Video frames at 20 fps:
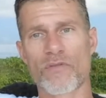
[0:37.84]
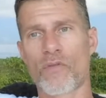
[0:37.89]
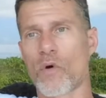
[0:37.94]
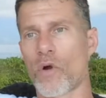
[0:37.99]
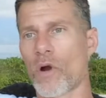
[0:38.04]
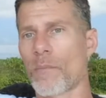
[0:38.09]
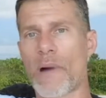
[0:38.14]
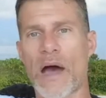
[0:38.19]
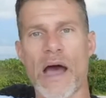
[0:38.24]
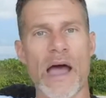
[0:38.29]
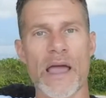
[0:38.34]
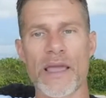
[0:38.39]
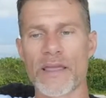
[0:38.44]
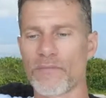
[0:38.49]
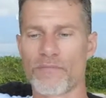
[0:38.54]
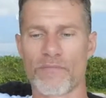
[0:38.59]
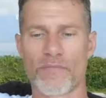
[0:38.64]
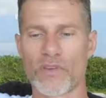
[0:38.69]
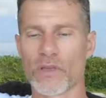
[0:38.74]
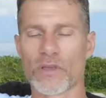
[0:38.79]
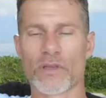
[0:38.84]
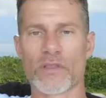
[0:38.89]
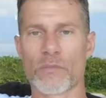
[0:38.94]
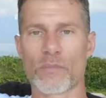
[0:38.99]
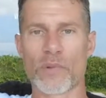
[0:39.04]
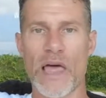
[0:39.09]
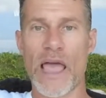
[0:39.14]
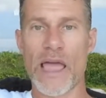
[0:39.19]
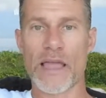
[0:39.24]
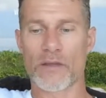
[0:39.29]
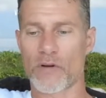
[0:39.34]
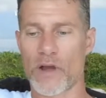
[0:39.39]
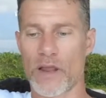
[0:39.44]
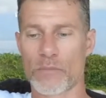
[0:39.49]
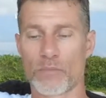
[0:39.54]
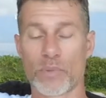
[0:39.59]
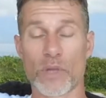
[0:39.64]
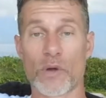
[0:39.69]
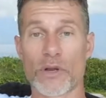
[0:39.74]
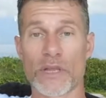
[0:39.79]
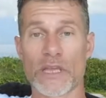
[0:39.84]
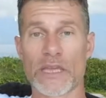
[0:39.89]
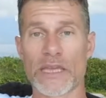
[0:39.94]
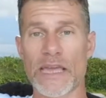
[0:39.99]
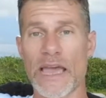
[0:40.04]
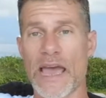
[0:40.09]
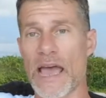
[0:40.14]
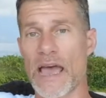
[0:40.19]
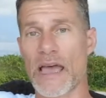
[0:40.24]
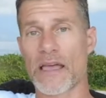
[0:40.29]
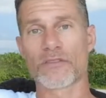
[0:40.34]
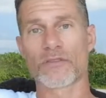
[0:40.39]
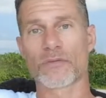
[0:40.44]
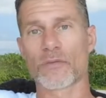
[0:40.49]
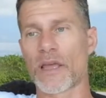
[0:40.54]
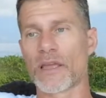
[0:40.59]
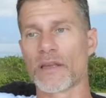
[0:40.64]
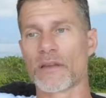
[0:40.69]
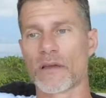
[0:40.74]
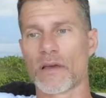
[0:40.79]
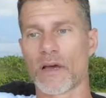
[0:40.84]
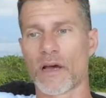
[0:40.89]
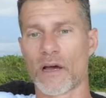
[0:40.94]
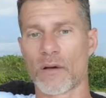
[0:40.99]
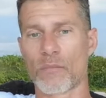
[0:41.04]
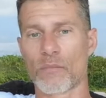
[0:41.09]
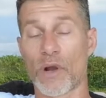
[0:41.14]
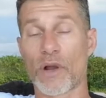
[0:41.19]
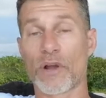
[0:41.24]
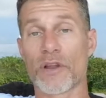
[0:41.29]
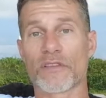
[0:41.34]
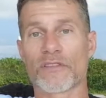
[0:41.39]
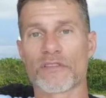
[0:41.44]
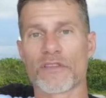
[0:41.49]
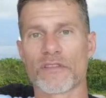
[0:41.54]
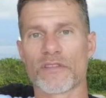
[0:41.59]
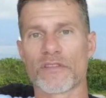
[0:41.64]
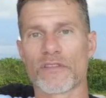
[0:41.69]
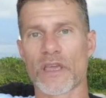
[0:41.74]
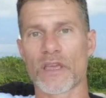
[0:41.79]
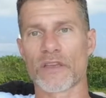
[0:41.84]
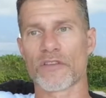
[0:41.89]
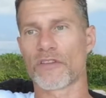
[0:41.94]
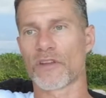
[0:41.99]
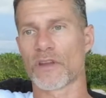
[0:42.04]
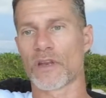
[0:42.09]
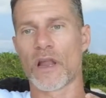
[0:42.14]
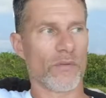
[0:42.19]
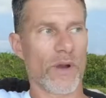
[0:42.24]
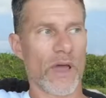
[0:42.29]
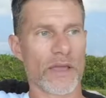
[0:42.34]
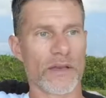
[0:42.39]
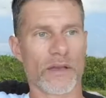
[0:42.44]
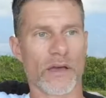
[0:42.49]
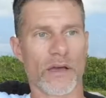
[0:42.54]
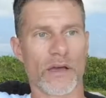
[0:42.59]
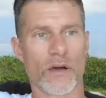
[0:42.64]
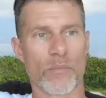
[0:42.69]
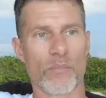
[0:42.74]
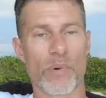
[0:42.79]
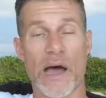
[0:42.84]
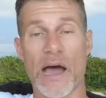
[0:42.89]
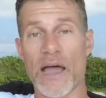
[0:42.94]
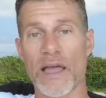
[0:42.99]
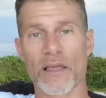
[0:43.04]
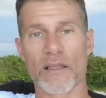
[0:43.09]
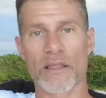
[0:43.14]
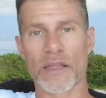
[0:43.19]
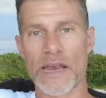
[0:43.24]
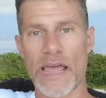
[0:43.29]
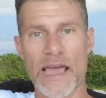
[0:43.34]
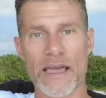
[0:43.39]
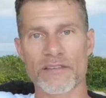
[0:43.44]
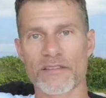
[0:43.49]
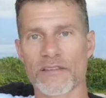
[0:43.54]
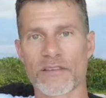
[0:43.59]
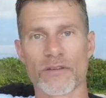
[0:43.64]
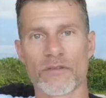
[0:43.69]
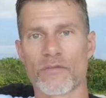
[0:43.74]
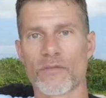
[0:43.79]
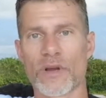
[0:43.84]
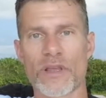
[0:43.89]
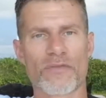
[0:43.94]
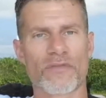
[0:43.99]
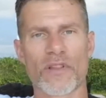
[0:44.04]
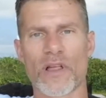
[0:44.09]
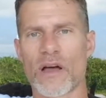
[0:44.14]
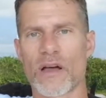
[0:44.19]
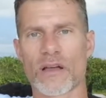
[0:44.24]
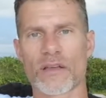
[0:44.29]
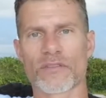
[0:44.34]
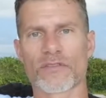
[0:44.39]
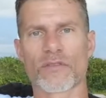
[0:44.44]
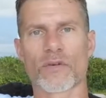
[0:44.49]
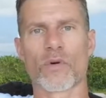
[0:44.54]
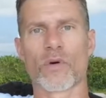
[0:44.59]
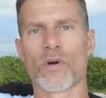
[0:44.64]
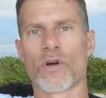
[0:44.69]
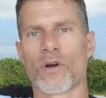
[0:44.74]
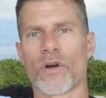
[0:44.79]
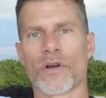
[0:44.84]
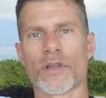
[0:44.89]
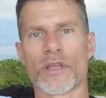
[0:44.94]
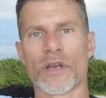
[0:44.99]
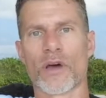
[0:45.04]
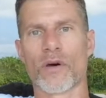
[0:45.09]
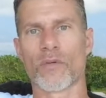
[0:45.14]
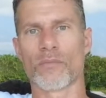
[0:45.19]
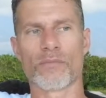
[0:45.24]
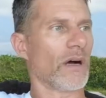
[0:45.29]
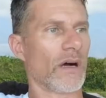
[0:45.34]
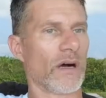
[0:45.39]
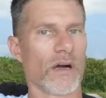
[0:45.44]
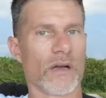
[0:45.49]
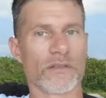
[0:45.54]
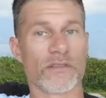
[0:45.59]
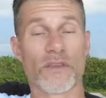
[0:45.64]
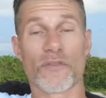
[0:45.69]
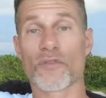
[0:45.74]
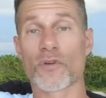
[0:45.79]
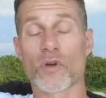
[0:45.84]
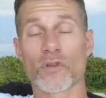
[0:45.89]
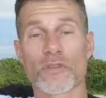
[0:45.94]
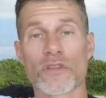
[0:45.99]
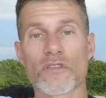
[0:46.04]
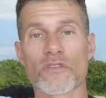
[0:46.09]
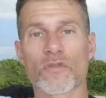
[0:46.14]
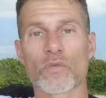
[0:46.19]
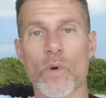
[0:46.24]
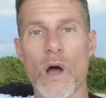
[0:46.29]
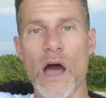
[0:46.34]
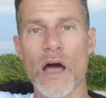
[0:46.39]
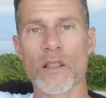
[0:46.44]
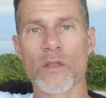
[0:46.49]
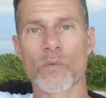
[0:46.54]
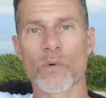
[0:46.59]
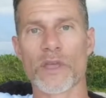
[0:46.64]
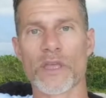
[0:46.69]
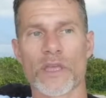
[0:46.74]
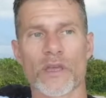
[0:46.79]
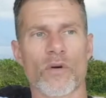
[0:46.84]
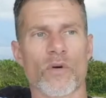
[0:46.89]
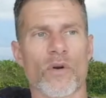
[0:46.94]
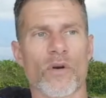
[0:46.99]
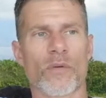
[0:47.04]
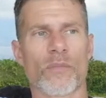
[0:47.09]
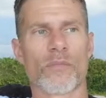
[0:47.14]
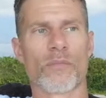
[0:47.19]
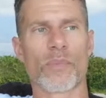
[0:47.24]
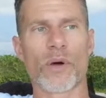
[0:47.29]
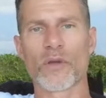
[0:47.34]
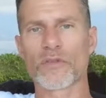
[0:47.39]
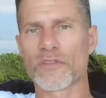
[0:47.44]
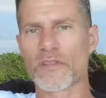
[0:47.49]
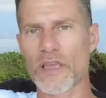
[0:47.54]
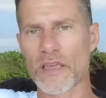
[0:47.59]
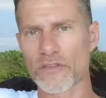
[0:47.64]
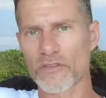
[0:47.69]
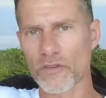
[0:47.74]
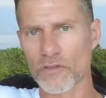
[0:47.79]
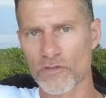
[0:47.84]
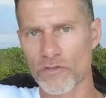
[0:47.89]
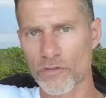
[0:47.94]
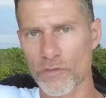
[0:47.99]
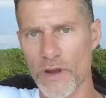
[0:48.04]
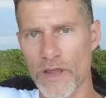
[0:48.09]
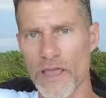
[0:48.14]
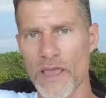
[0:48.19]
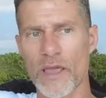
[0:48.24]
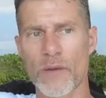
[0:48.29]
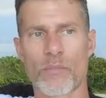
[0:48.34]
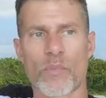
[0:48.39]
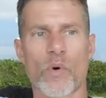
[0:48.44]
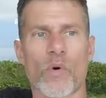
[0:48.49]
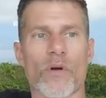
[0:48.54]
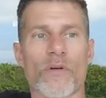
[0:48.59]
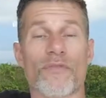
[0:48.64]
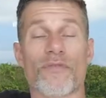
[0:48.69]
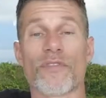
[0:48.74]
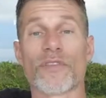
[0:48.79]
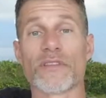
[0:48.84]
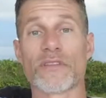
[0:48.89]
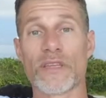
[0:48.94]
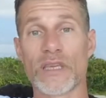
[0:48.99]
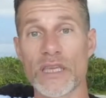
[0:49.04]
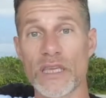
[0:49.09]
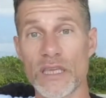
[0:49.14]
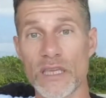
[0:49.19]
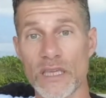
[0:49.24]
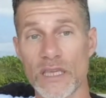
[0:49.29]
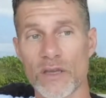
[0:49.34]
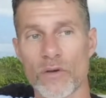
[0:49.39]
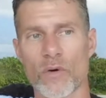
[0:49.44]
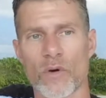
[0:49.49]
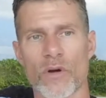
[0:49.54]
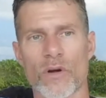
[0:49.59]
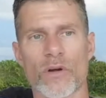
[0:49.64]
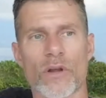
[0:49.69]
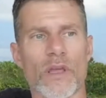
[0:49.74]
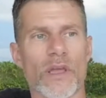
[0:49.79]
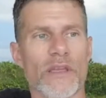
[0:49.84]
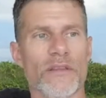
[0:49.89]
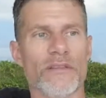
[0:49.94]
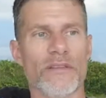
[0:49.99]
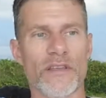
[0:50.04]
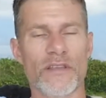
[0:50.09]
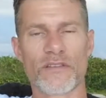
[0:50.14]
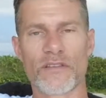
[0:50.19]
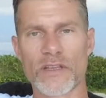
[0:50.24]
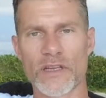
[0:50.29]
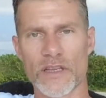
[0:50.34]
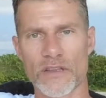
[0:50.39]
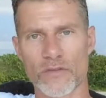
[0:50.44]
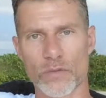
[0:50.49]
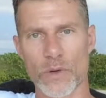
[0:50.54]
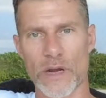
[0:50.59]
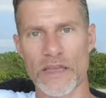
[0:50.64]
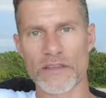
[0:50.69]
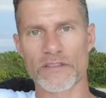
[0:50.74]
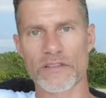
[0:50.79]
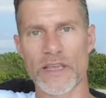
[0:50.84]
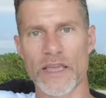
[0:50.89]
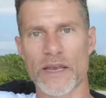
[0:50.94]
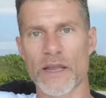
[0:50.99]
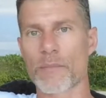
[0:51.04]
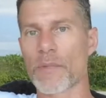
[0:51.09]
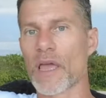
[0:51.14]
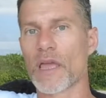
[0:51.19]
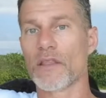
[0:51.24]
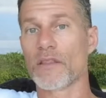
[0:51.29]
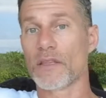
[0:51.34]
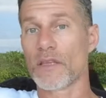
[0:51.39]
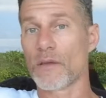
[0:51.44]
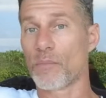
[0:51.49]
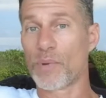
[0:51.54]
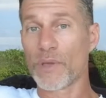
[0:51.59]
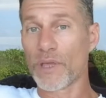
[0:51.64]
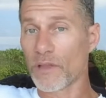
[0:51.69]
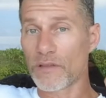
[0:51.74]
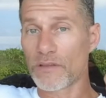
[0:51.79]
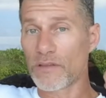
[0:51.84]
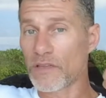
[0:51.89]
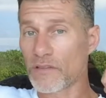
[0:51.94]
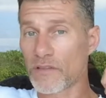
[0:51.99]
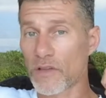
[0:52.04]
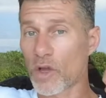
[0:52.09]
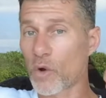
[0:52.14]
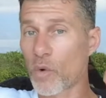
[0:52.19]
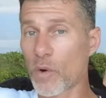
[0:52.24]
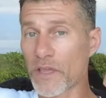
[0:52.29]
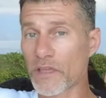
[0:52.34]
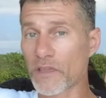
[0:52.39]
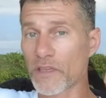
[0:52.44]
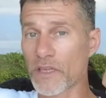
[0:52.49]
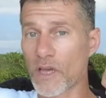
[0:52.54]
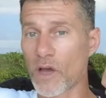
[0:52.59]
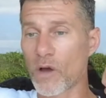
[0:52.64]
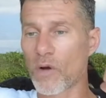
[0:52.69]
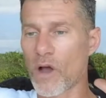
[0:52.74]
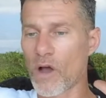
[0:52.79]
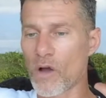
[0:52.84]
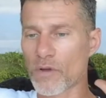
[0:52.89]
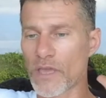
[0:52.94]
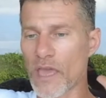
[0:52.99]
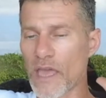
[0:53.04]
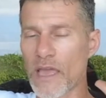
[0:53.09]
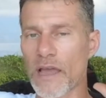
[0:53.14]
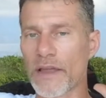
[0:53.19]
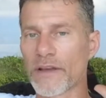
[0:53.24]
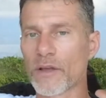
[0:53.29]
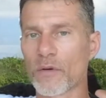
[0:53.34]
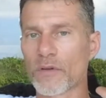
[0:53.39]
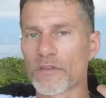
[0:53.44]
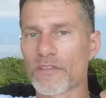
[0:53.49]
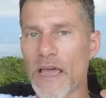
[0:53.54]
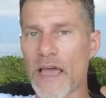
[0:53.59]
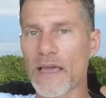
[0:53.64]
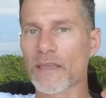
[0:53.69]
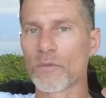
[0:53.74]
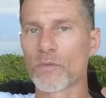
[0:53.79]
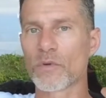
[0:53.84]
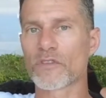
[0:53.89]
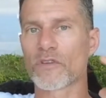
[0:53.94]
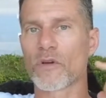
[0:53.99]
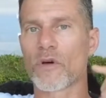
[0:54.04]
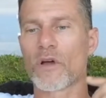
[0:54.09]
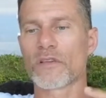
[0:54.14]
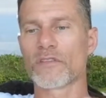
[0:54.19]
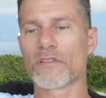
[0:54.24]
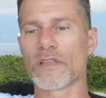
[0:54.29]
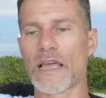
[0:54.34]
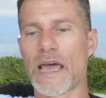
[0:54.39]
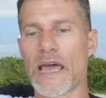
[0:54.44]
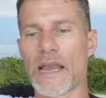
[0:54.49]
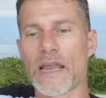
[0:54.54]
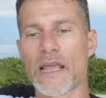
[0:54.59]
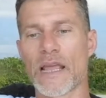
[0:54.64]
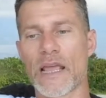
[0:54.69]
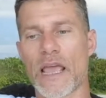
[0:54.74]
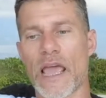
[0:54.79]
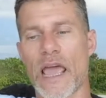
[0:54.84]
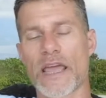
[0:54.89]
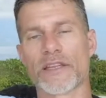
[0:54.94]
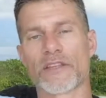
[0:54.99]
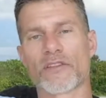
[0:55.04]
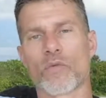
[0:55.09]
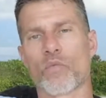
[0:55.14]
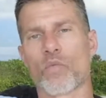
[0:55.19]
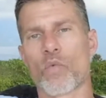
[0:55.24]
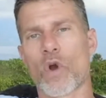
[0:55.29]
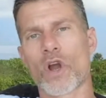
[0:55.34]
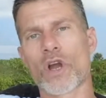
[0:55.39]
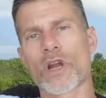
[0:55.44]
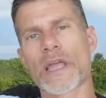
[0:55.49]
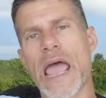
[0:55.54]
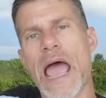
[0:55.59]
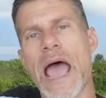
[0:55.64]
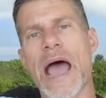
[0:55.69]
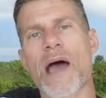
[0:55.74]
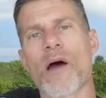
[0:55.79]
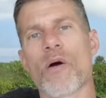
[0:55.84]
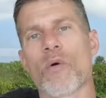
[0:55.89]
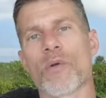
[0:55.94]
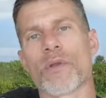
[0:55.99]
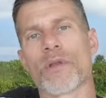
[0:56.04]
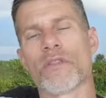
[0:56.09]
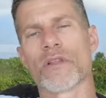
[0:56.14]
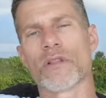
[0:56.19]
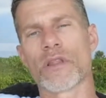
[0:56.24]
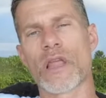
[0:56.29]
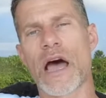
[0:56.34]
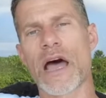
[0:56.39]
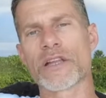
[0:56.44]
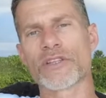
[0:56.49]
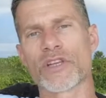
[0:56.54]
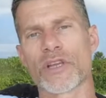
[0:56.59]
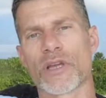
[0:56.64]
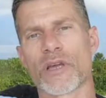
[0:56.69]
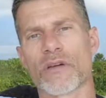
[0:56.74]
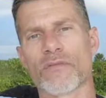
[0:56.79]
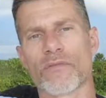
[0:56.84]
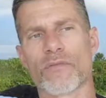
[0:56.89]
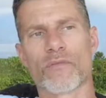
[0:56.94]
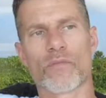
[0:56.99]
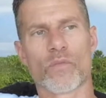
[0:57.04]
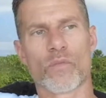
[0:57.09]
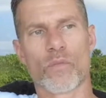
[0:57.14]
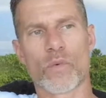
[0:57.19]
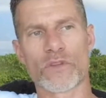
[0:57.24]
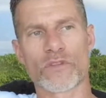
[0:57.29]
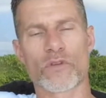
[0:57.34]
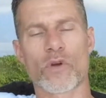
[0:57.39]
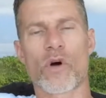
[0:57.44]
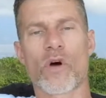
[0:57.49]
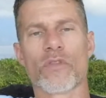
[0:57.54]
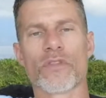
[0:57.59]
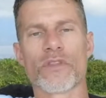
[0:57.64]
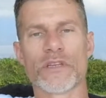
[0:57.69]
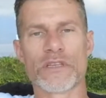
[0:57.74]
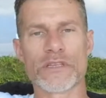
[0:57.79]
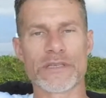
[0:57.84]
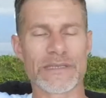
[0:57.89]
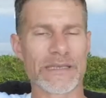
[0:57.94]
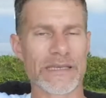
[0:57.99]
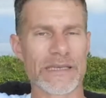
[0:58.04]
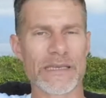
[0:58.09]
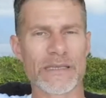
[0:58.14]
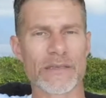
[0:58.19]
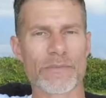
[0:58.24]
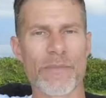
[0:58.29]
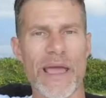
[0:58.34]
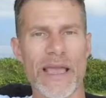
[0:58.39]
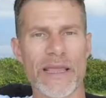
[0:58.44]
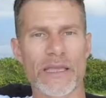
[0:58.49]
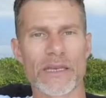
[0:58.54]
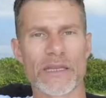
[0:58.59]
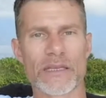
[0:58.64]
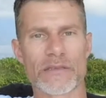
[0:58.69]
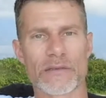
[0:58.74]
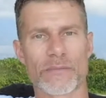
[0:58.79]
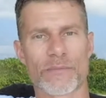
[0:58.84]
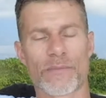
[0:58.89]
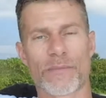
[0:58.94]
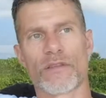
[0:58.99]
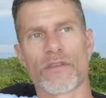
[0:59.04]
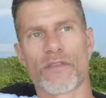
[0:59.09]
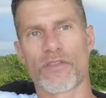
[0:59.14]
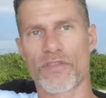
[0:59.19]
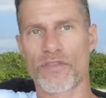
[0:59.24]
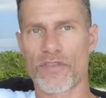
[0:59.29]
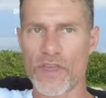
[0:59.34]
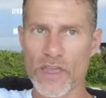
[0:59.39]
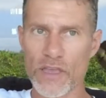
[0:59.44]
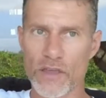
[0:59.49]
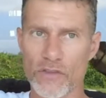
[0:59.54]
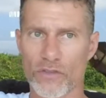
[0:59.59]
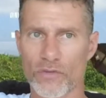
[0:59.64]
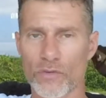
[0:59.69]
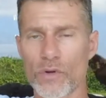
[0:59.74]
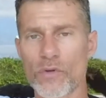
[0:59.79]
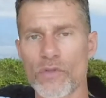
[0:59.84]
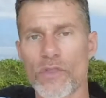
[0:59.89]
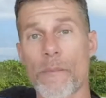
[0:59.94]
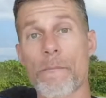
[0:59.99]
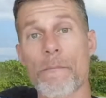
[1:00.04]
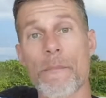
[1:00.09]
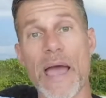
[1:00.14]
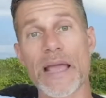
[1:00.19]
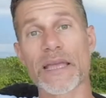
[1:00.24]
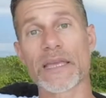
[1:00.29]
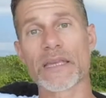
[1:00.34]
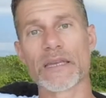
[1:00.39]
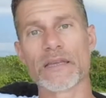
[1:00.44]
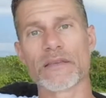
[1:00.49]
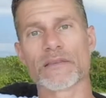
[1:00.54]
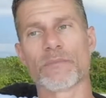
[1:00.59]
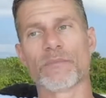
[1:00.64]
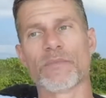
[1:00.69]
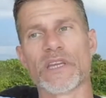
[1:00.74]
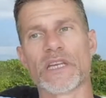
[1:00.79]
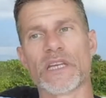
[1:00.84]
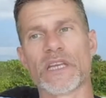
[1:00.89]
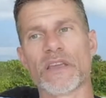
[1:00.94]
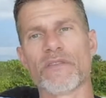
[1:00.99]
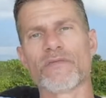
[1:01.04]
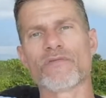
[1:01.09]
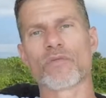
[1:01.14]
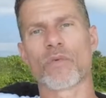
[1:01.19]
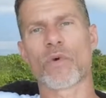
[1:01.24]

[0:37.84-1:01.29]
for my fill in the blank, right? Bloating and gas, right? Burning sensation, right? Bile and acid reflux, or difficulty swallowing, or postnasal drip, or fatigue, or dizziness when I stand up. The ability to quickly go, okay, I know exactly what's causing that, and to work out the logic of what's called the disease mechanism, to think through the mechanism that gives